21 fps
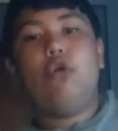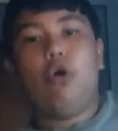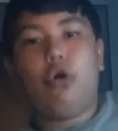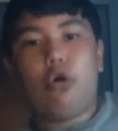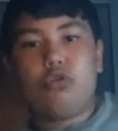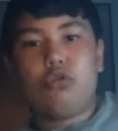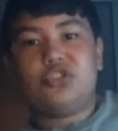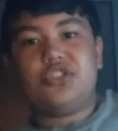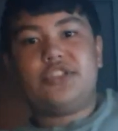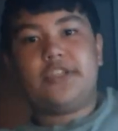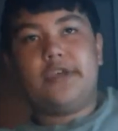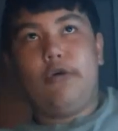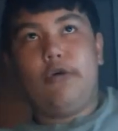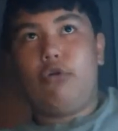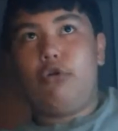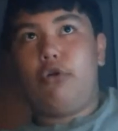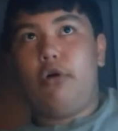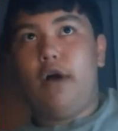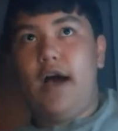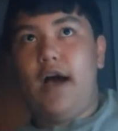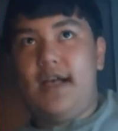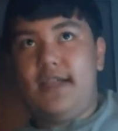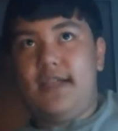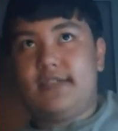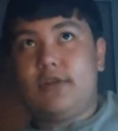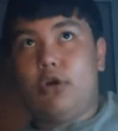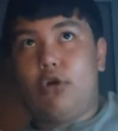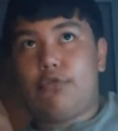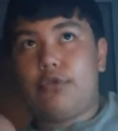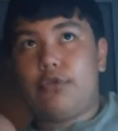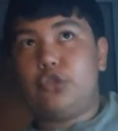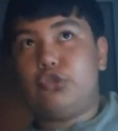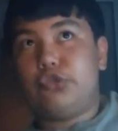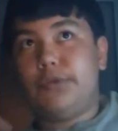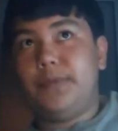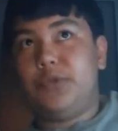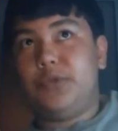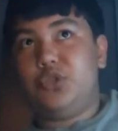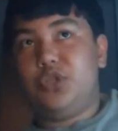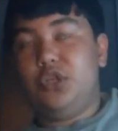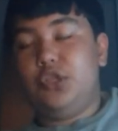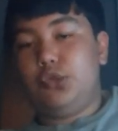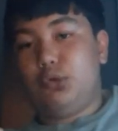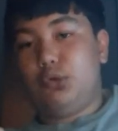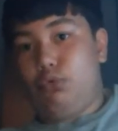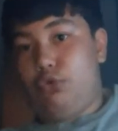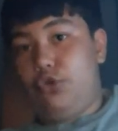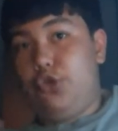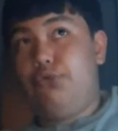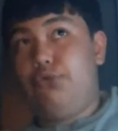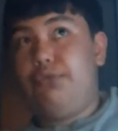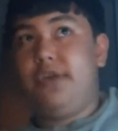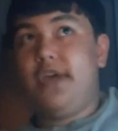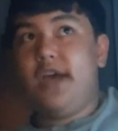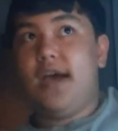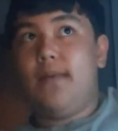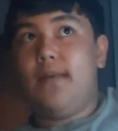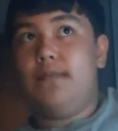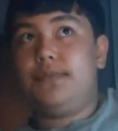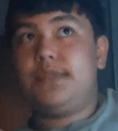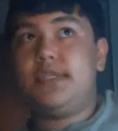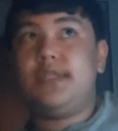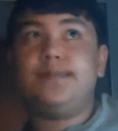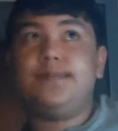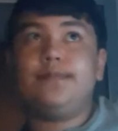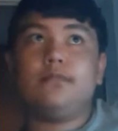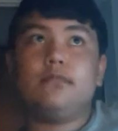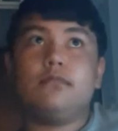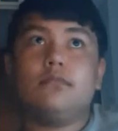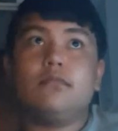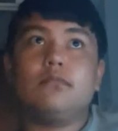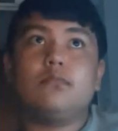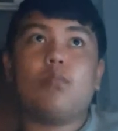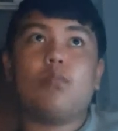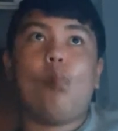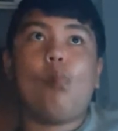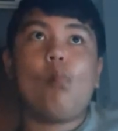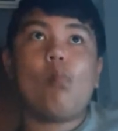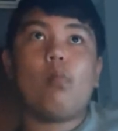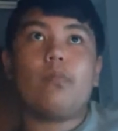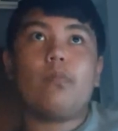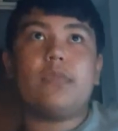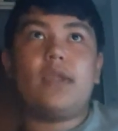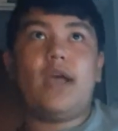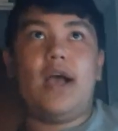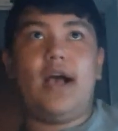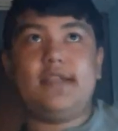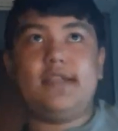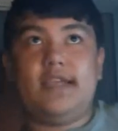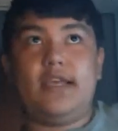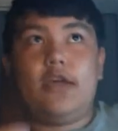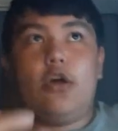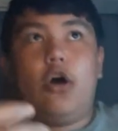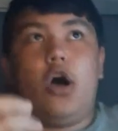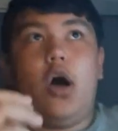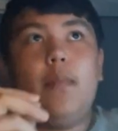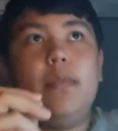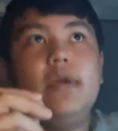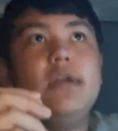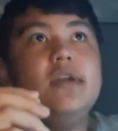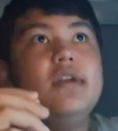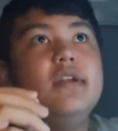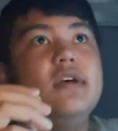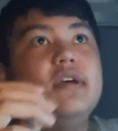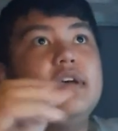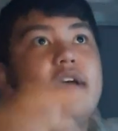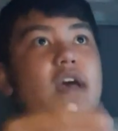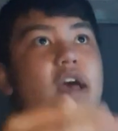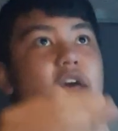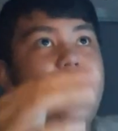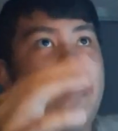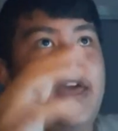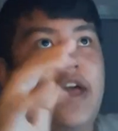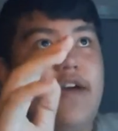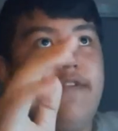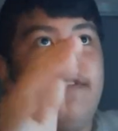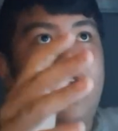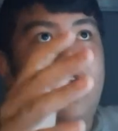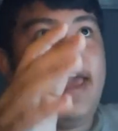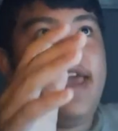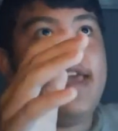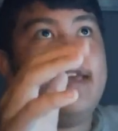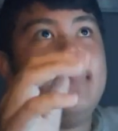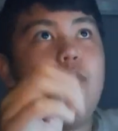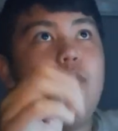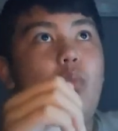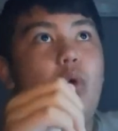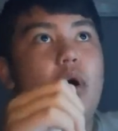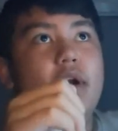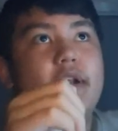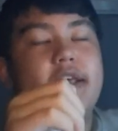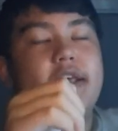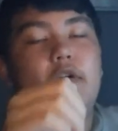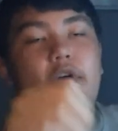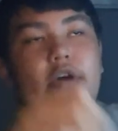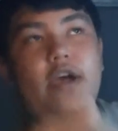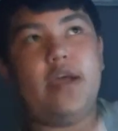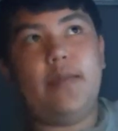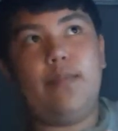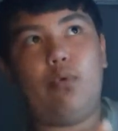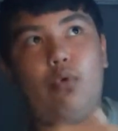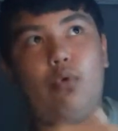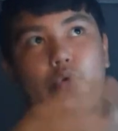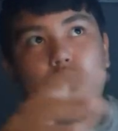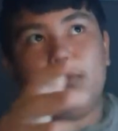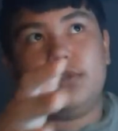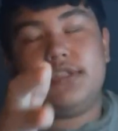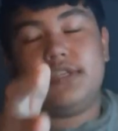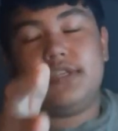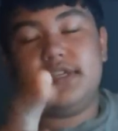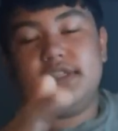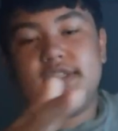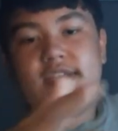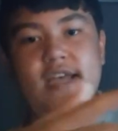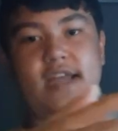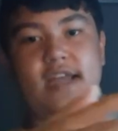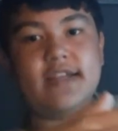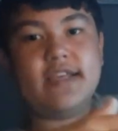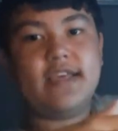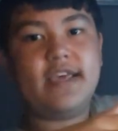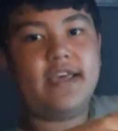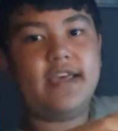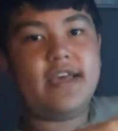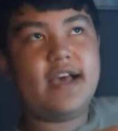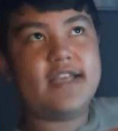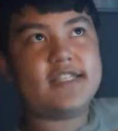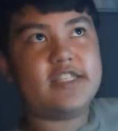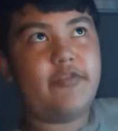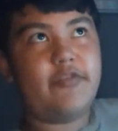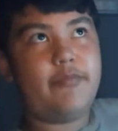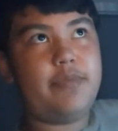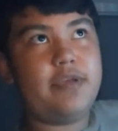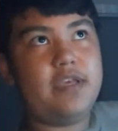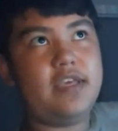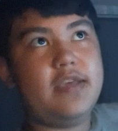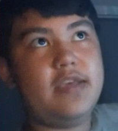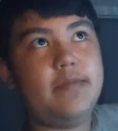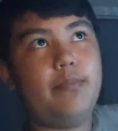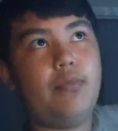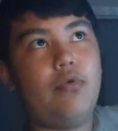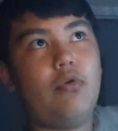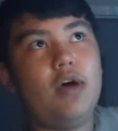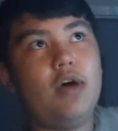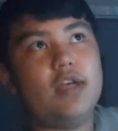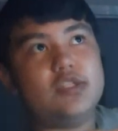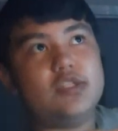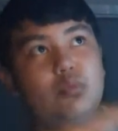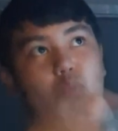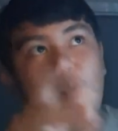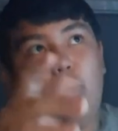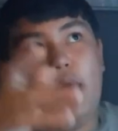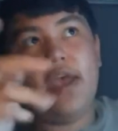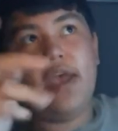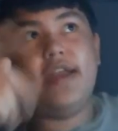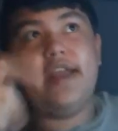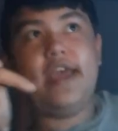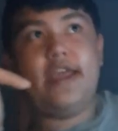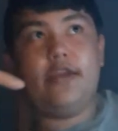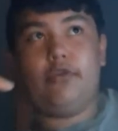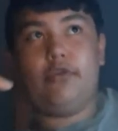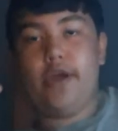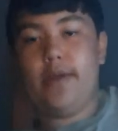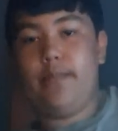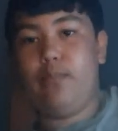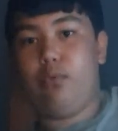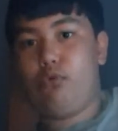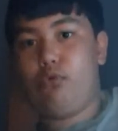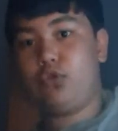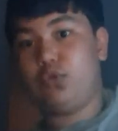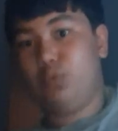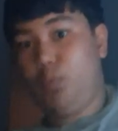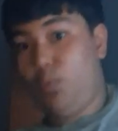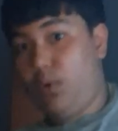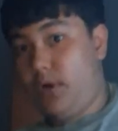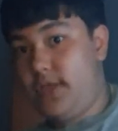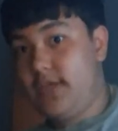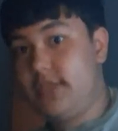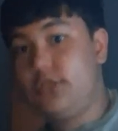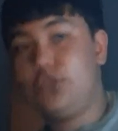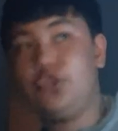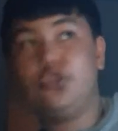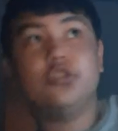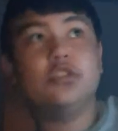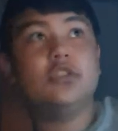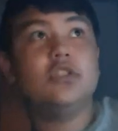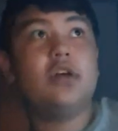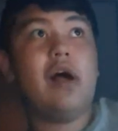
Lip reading: large-scale class are the Dream Machines, or UDMs. As a common, they have 8 1 gig LAN ports, 10 gig SFP plus WAN and LAN ports, 1 each.